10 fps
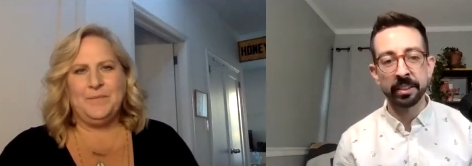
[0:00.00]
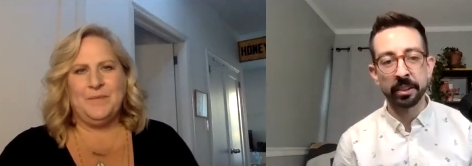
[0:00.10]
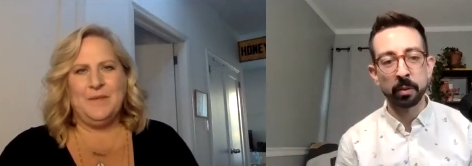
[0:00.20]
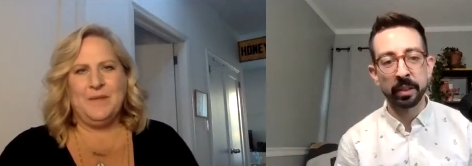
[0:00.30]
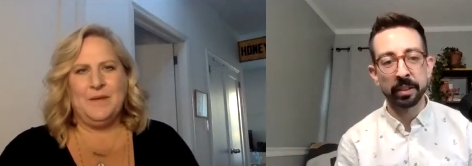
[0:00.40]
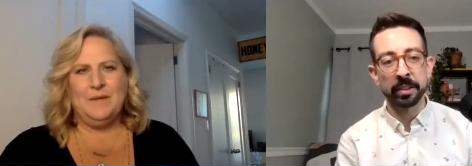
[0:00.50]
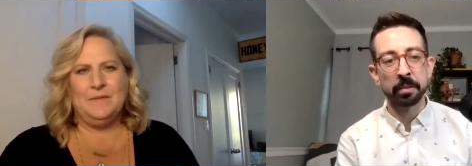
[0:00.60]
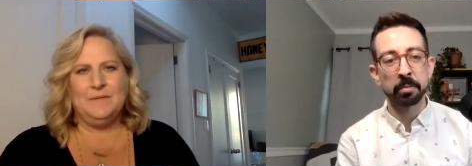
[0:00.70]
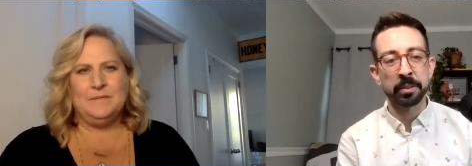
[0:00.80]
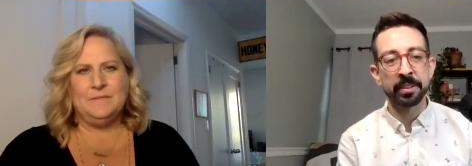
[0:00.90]
Speaker 1: to the queer
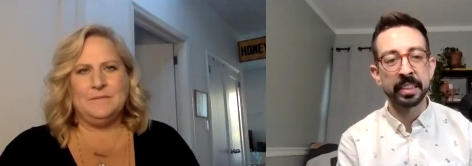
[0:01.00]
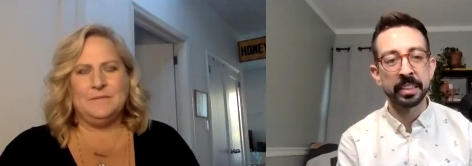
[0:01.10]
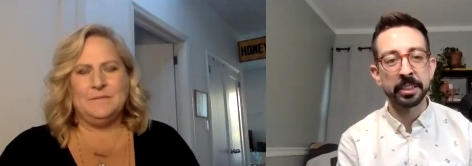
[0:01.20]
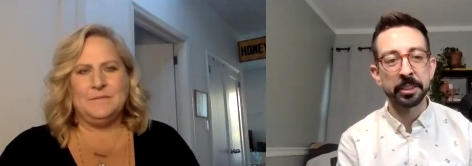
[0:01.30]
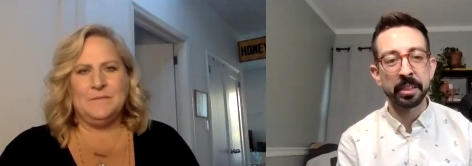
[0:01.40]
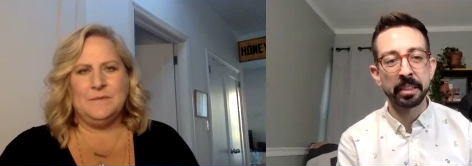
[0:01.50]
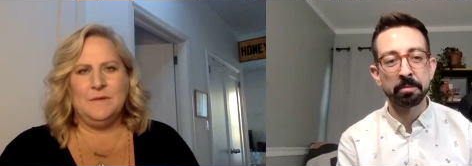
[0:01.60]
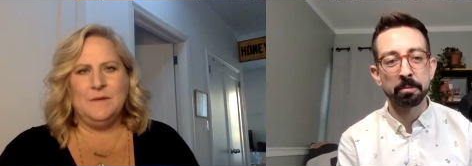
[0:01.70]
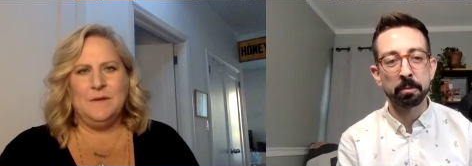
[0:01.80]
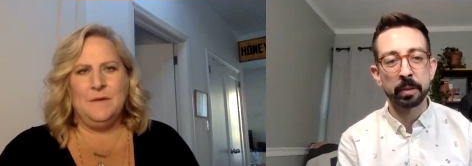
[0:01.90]
community? Did you
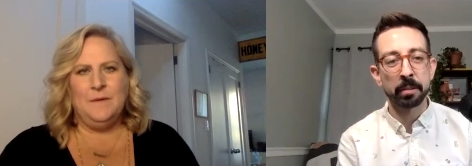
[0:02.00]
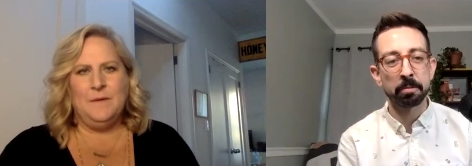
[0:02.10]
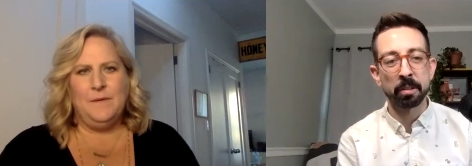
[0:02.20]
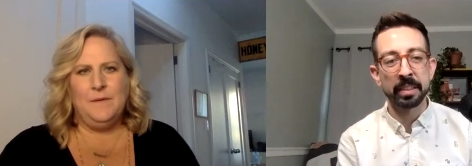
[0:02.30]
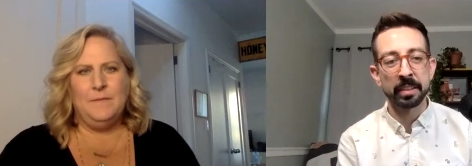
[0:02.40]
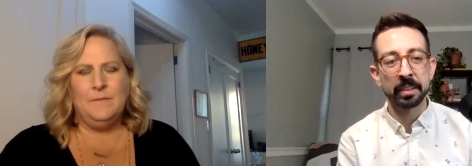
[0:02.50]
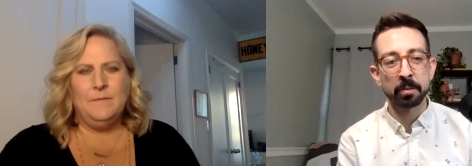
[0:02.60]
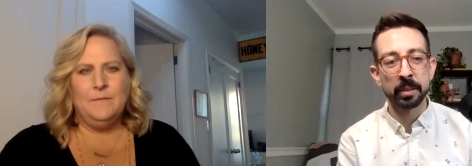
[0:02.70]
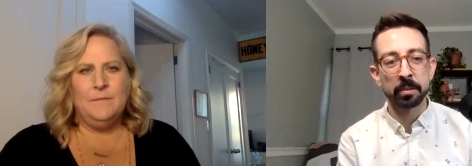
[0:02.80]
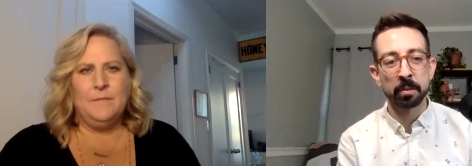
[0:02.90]
have queer
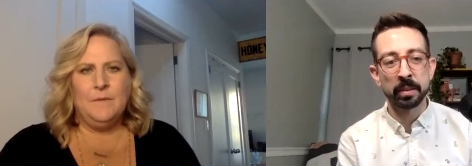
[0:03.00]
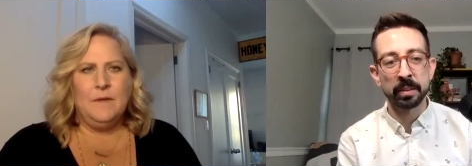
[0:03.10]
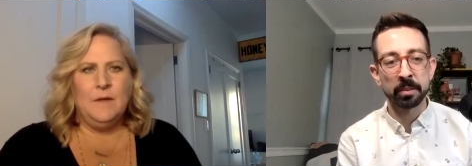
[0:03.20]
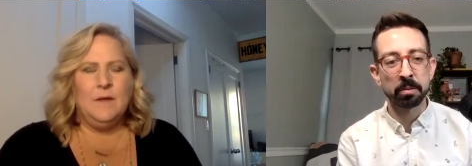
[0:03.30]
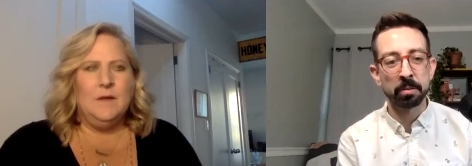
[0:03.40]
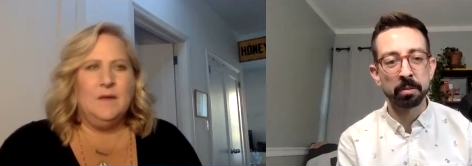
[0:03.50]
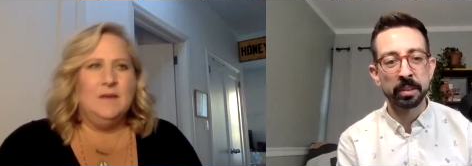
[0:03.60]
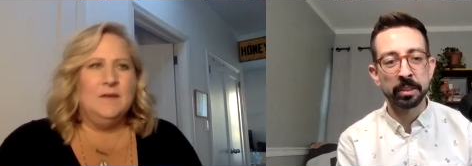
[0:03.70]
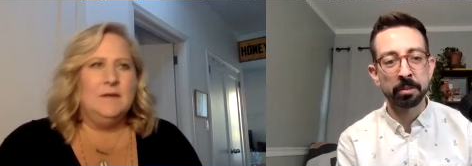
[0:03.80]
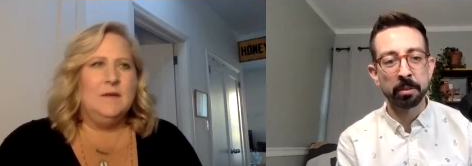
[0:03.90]
friends when you were in
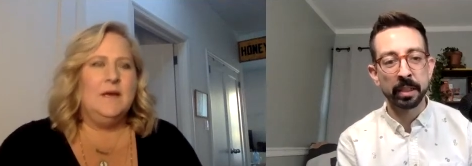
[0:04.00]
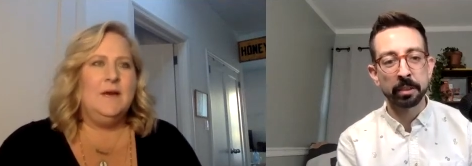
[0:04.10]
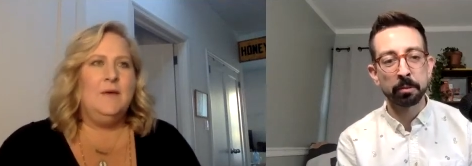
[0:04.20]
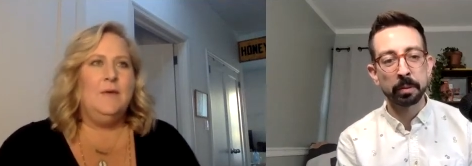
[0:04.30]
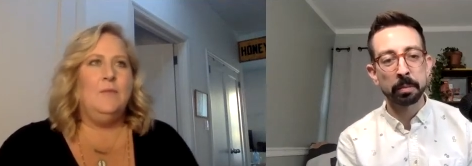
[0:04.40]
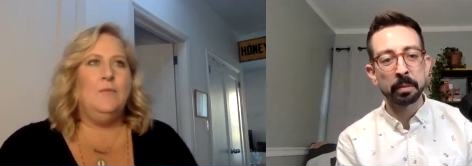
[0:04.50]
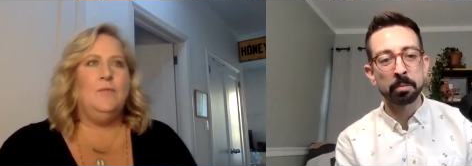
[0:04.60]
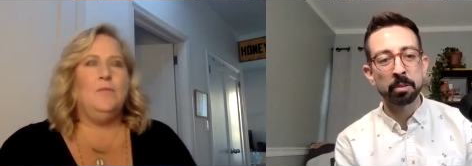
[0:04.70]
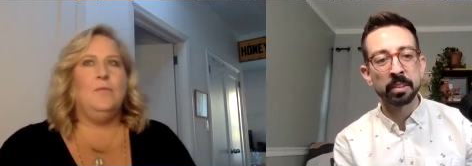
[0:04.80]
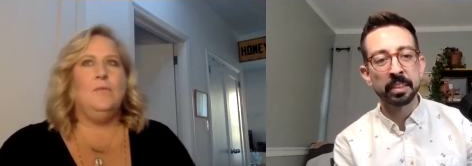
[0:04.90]
school? Did you know a lot of queer
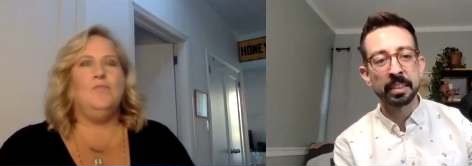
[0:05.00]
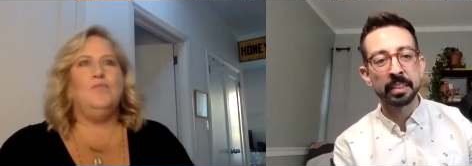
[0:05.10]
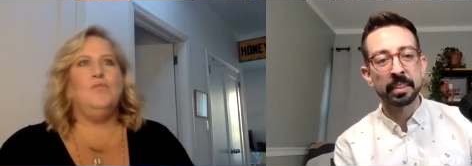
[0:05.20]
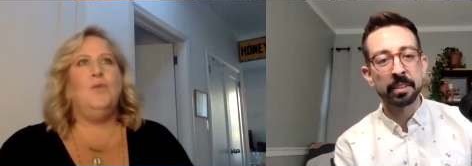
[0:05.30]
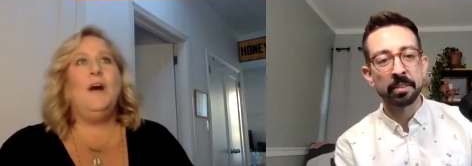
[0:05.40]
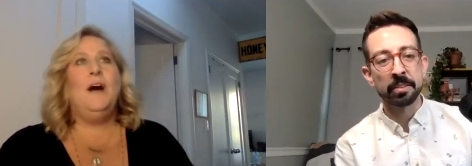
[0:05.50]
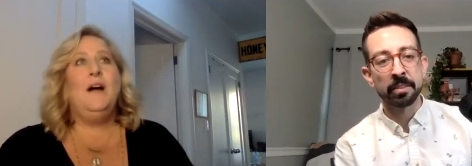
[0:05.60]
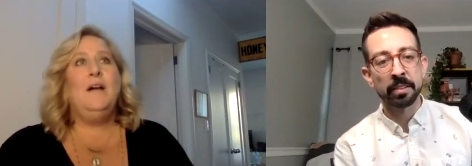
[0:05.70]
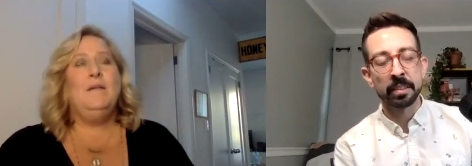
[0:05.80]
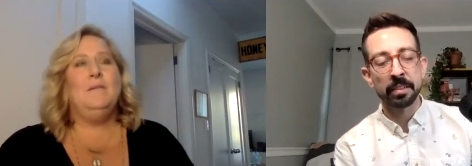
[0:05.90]
people?
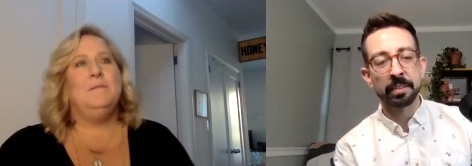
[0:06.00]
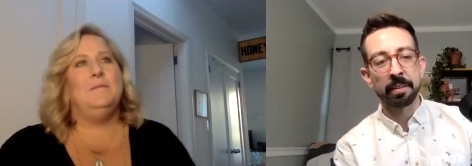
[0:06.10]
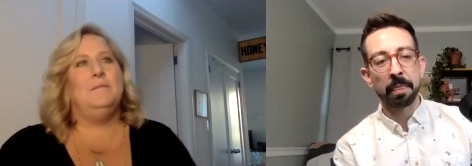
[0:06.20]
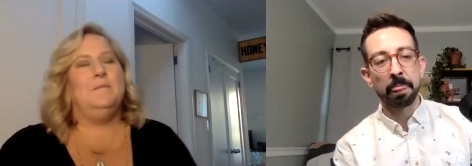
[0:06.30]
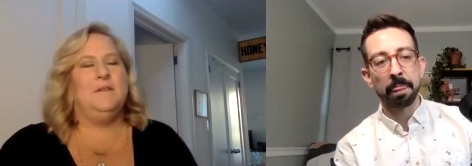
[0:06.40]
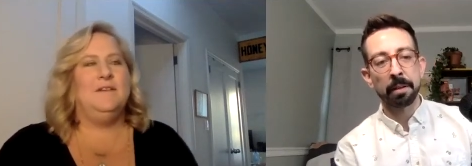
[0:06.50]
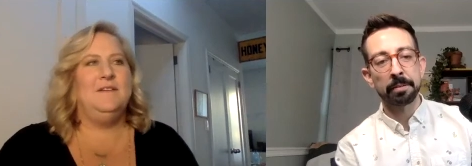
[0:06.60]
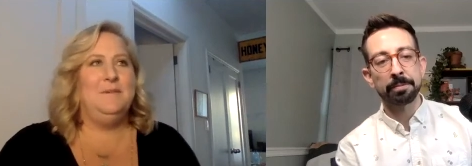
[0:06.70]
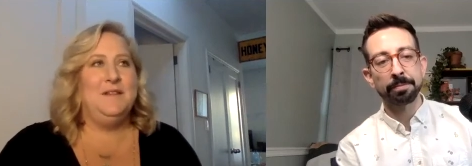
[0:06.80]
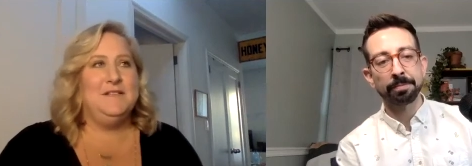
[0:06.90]
Speaker 2: Well,
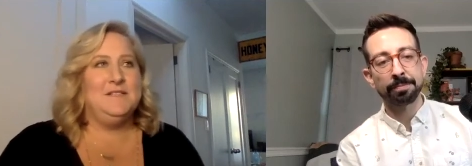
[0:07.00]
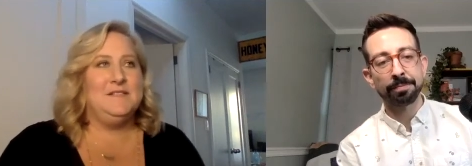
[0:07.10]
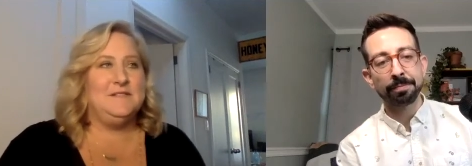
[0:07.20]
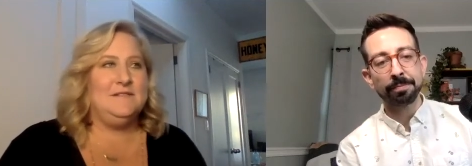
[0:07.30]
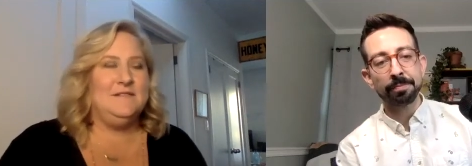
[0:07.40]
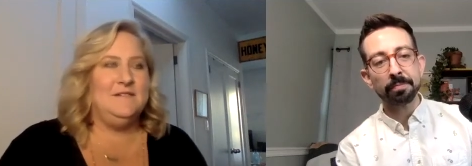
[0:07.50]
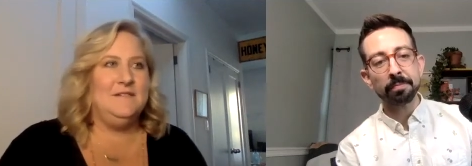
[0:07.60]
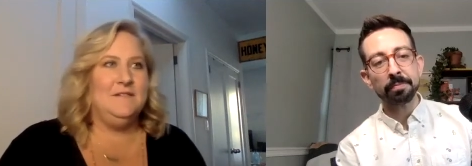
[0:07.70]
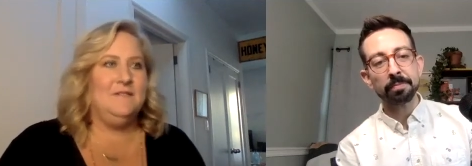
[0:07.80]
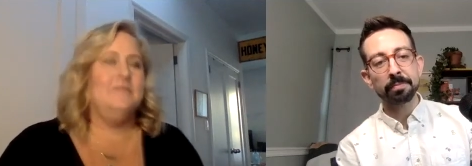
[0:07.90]
I mean, this is
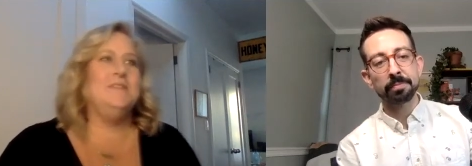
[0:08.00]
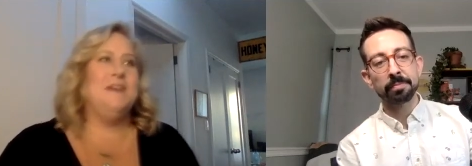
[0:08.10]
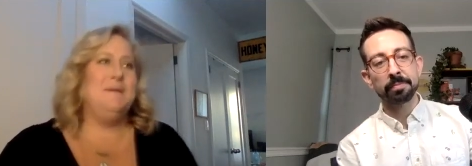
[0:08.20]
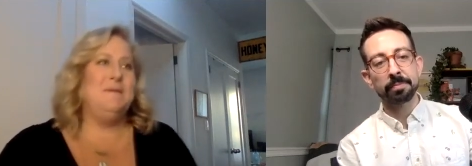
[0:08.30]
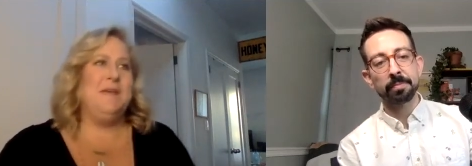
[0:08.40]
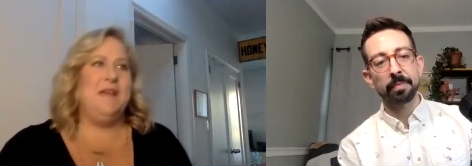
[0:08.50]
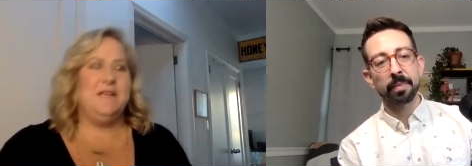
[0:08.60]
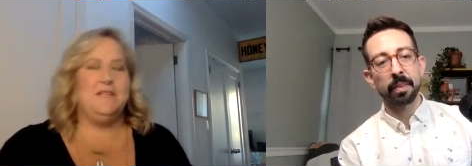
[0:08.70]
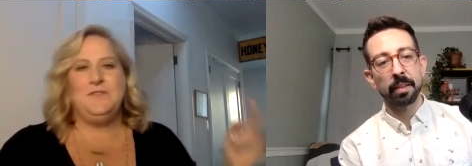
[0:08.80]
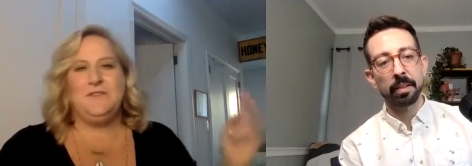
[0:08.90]
dumb, but
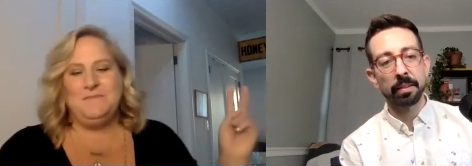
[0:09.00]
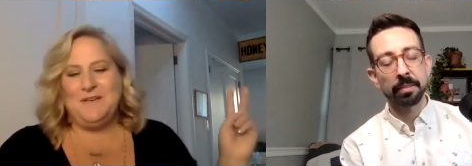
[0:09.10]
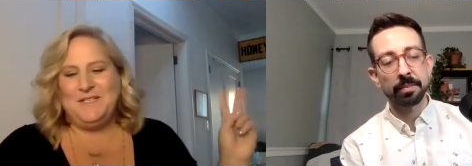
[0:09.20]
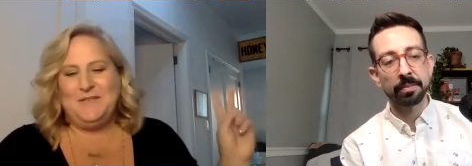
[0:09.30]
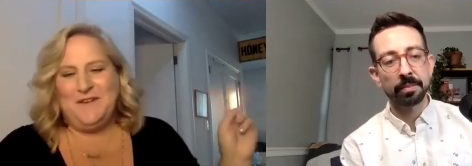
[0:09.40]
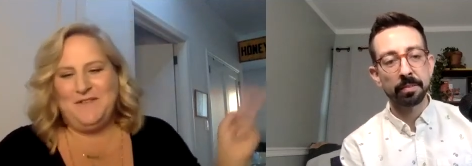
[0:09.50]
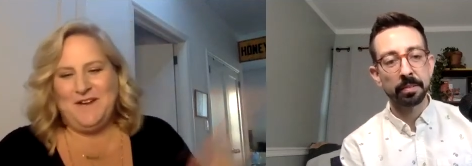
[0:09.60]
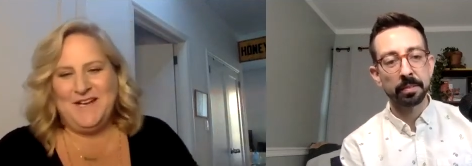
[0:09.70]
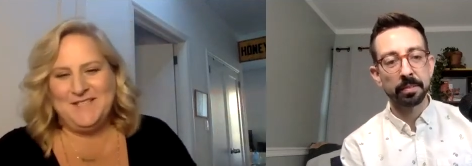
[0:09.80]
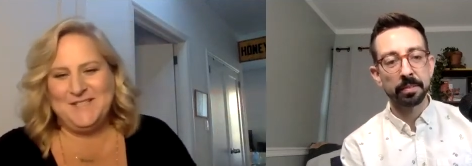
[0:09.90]
my two
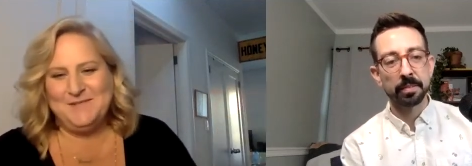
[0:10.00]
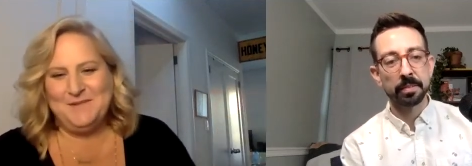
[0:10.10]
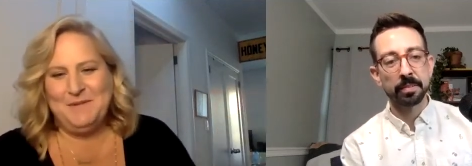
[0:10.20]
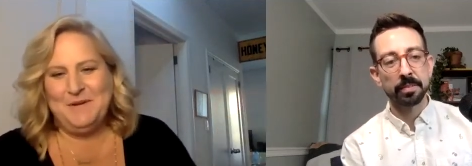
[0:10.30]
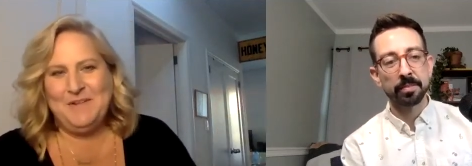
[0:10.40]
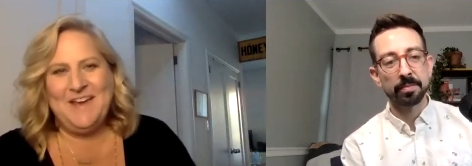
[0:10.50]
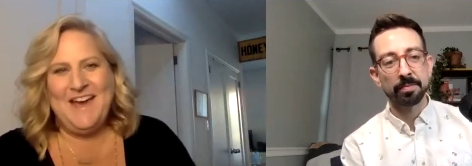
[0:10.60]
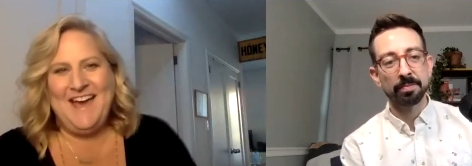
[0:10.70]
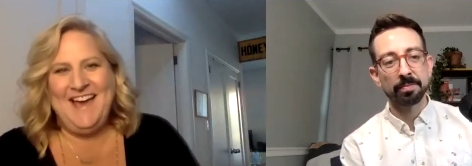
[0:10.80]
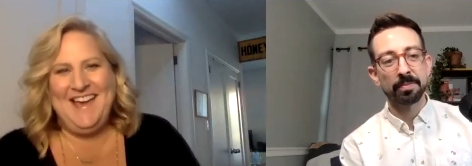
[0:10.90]
favorite cousins were both
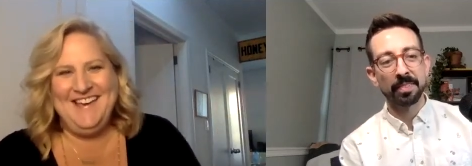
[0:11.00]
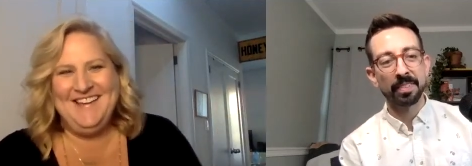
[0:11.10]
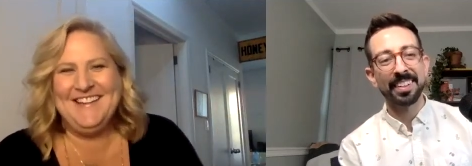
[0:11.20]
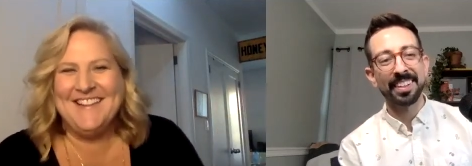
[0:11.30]
gay,